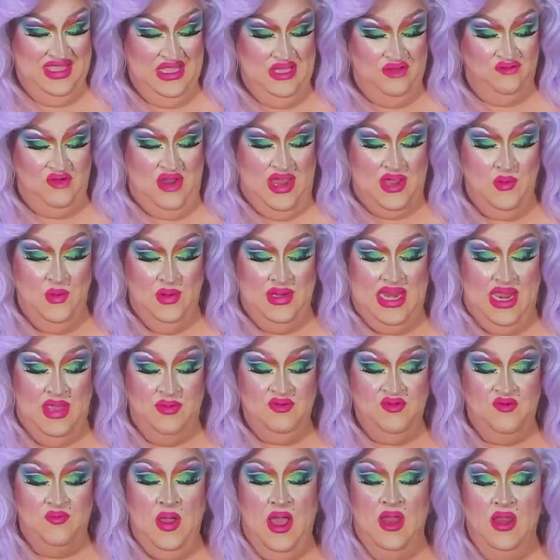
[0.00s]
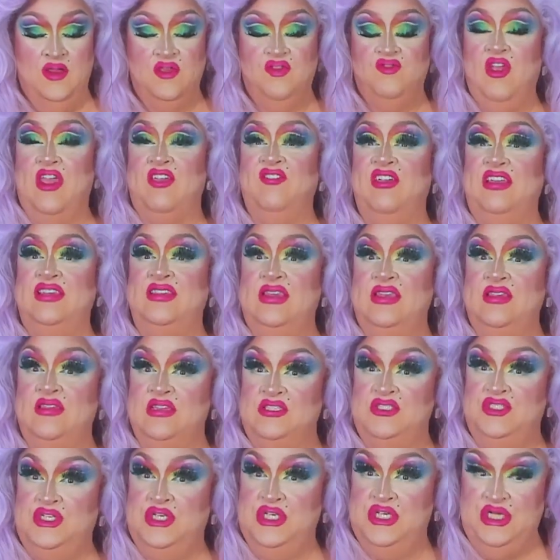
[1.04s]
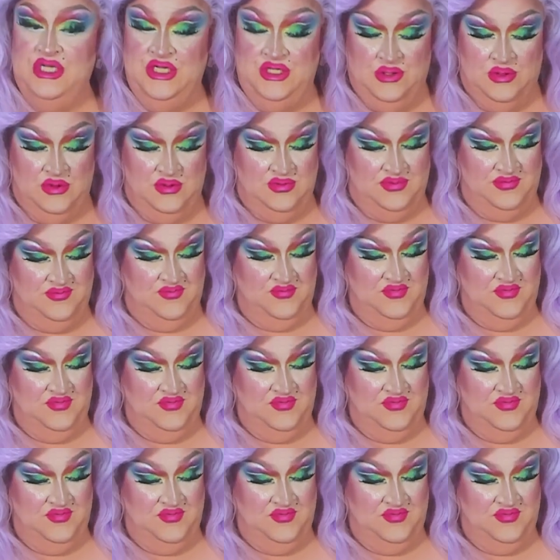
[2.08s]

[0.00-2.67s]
Drag queen names from Holland's Drag Race Season 2.